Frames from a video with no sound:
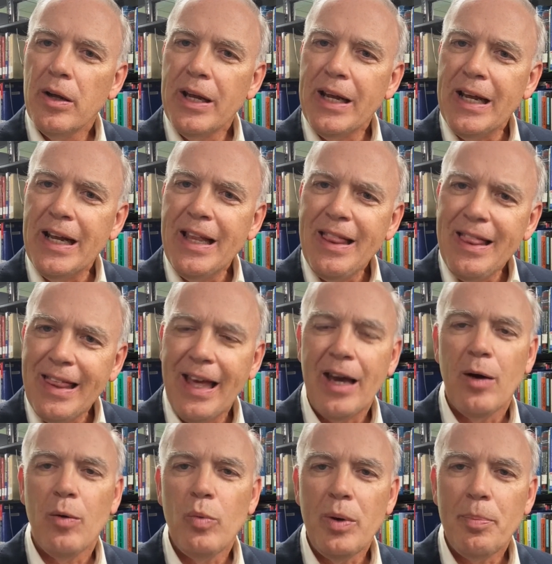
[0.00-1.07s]
in
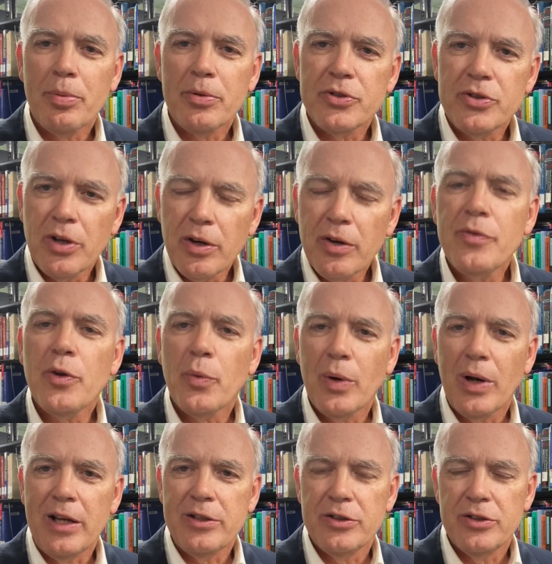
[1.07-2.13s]
that, we preserve the
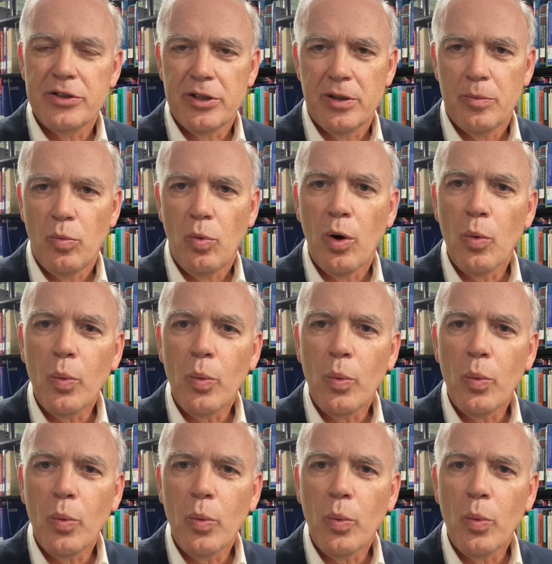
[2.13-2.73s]
relationship where